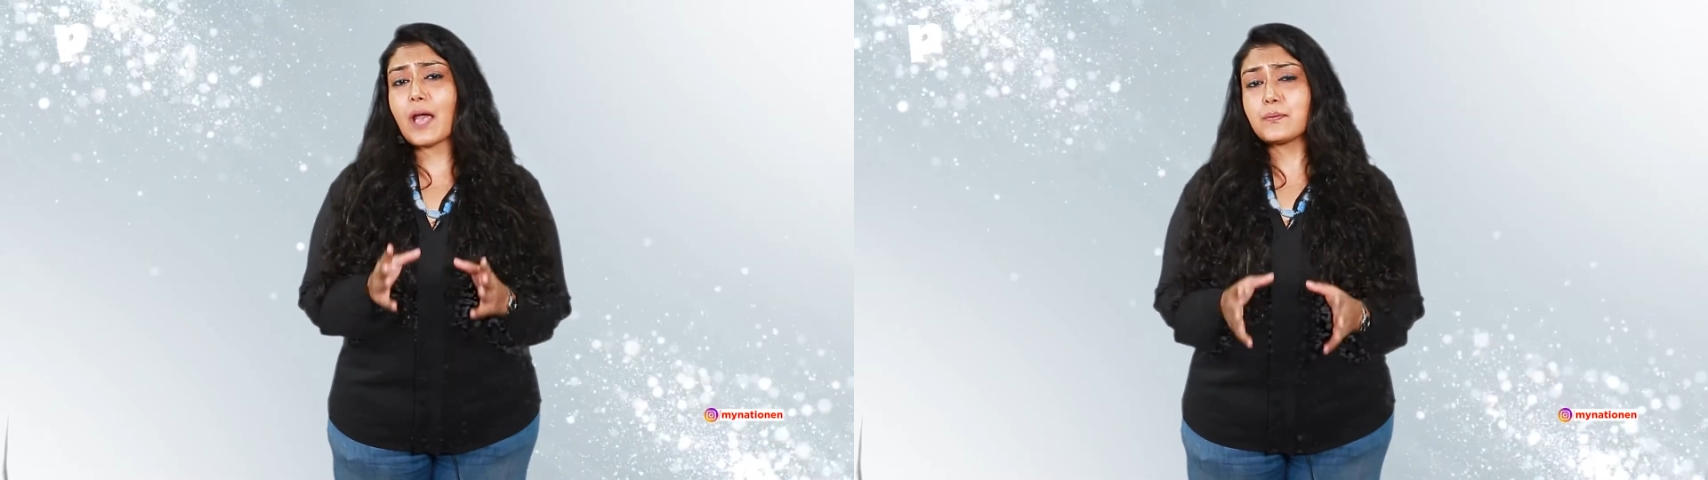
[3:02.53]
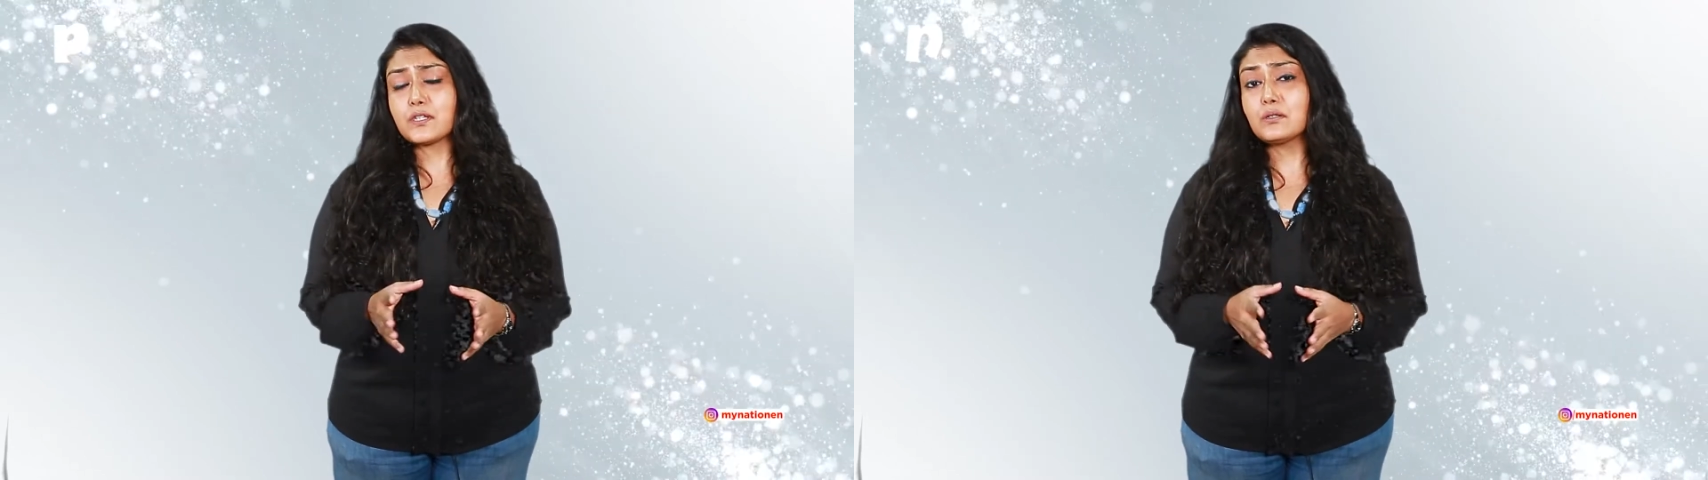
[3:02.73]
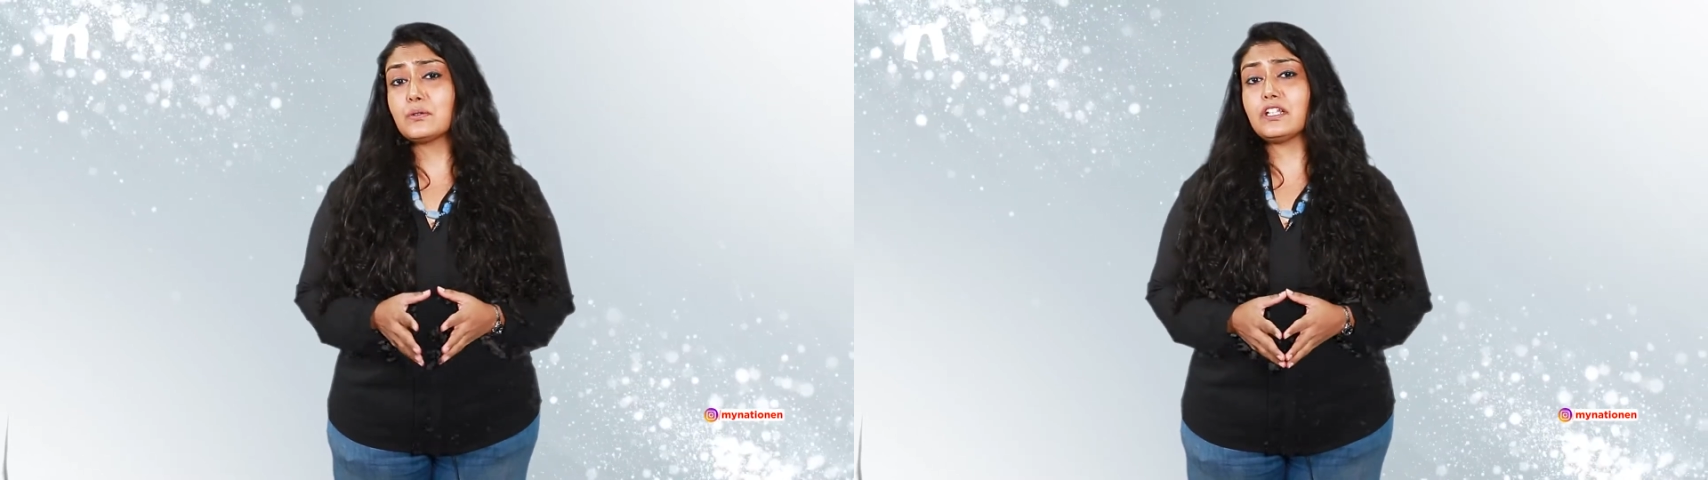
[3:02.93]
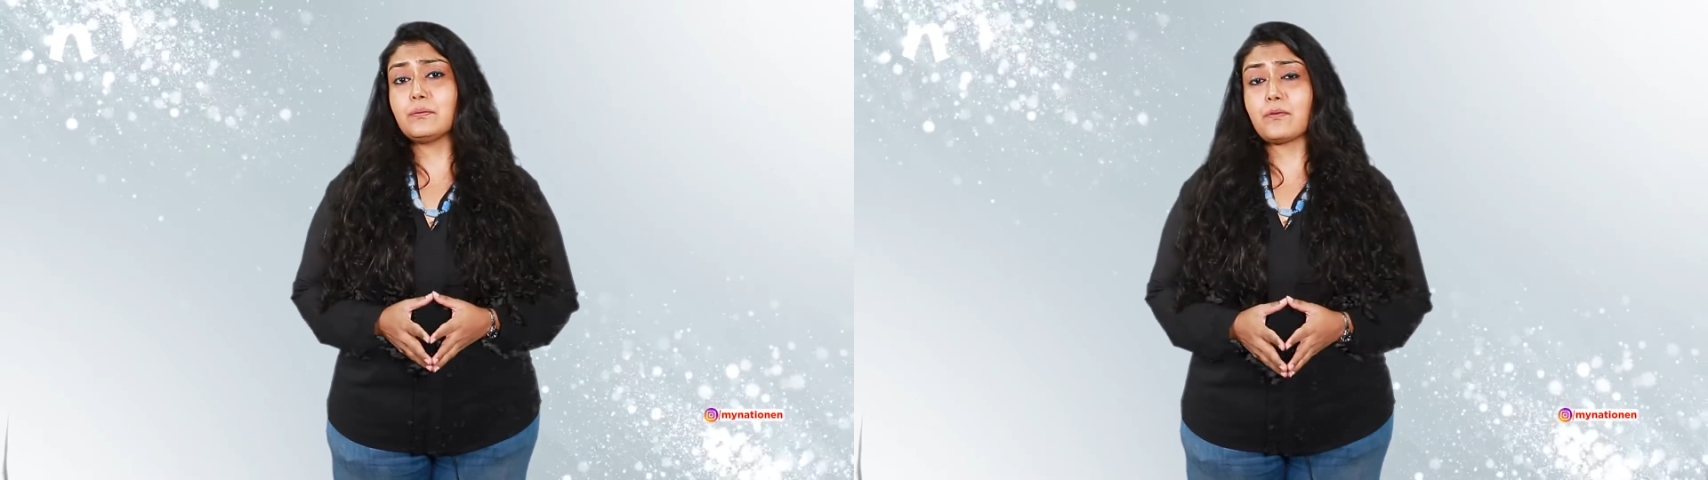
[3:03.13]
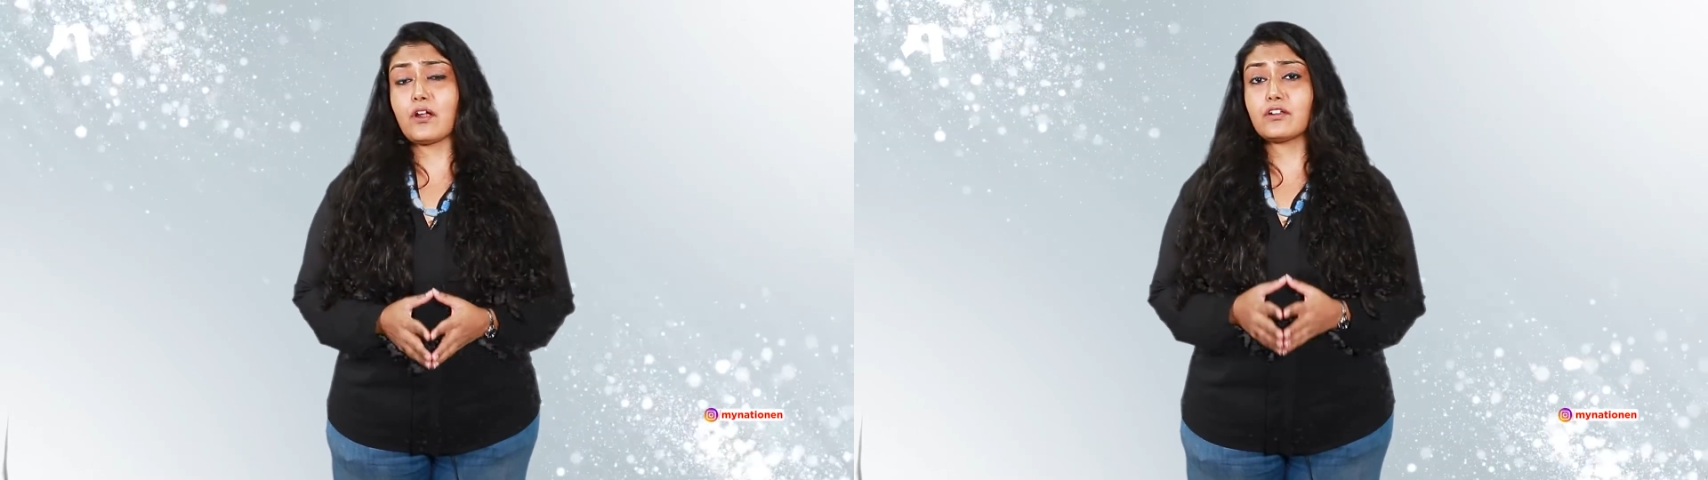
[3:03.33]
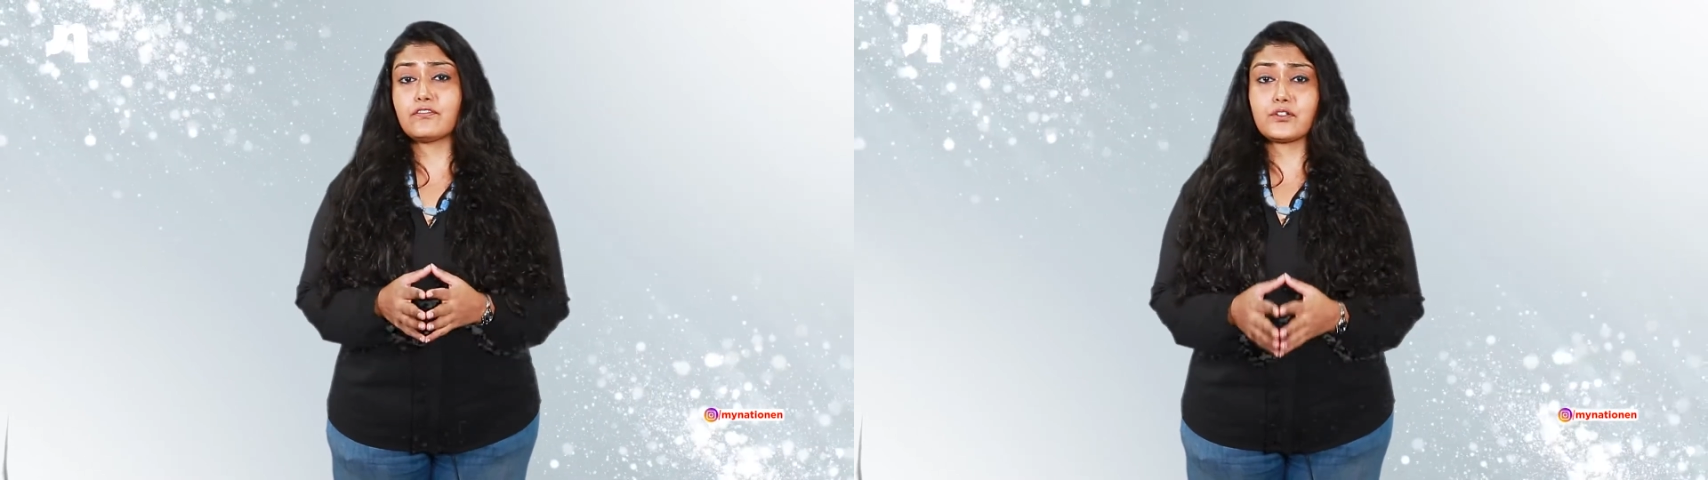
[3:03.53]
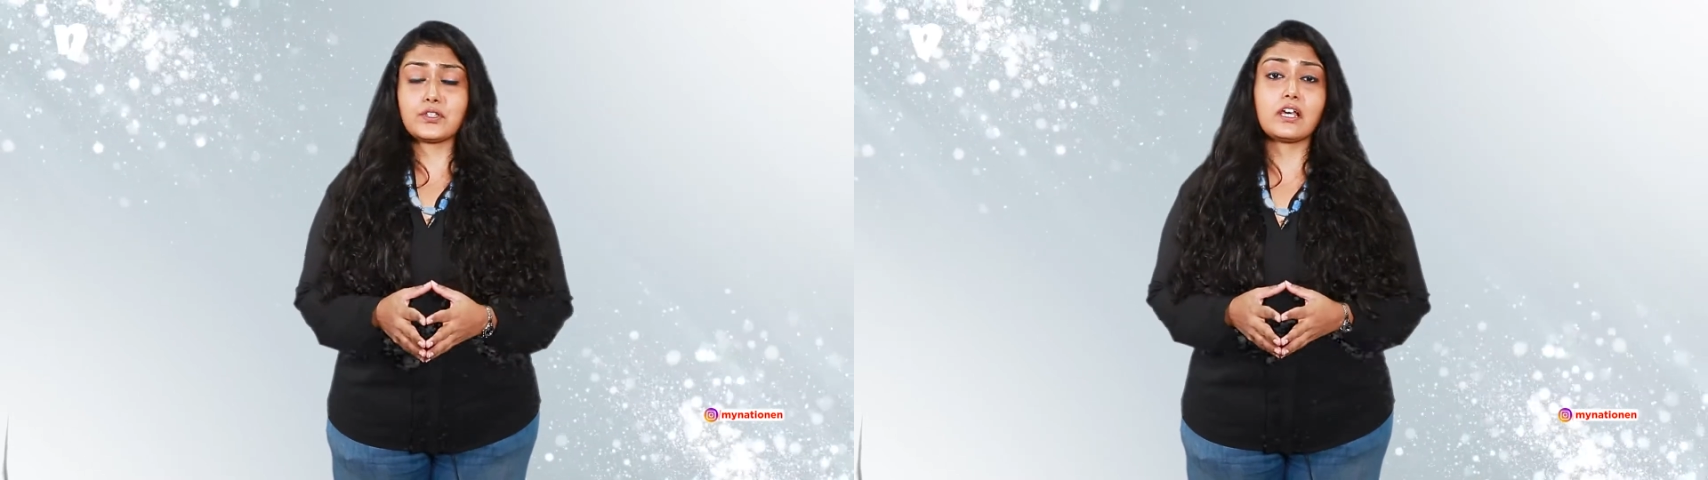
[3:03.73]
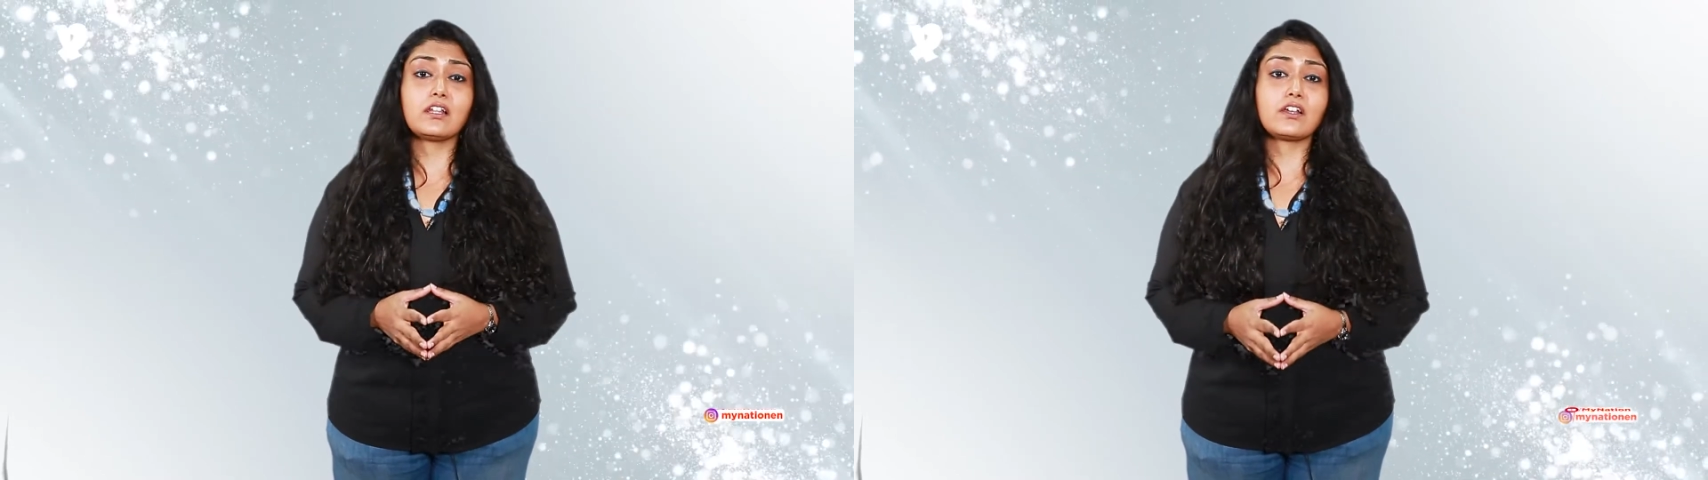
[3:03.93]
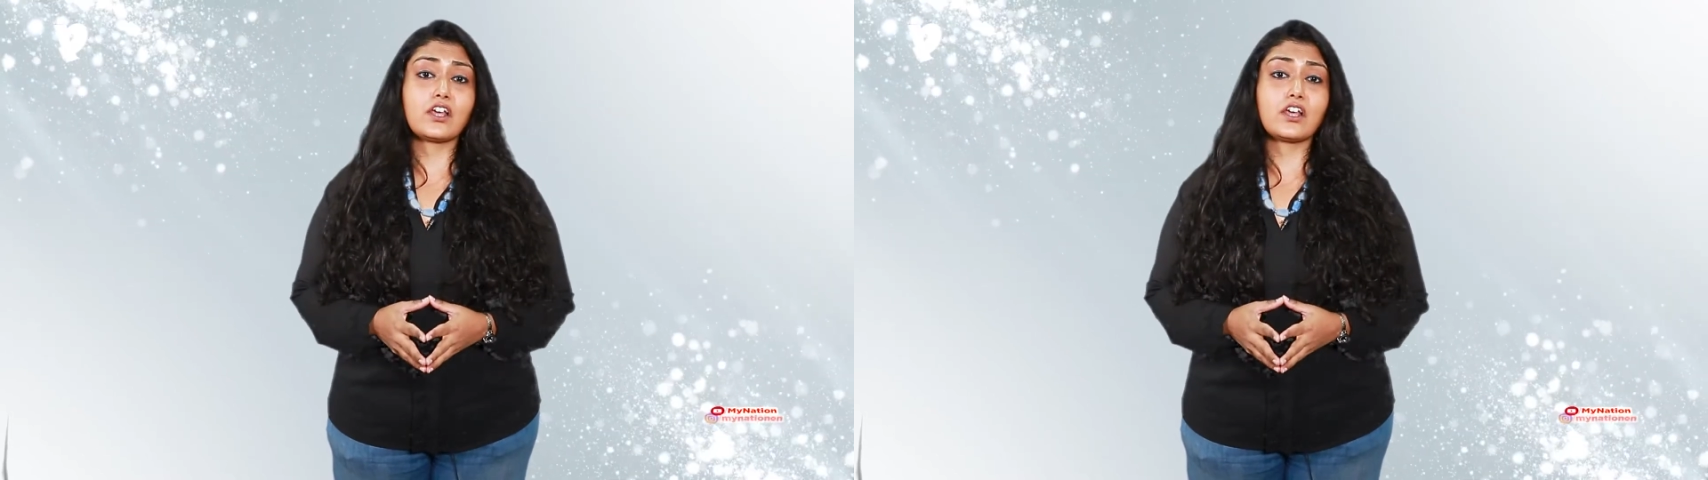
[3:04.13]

absolutely proud of Kusala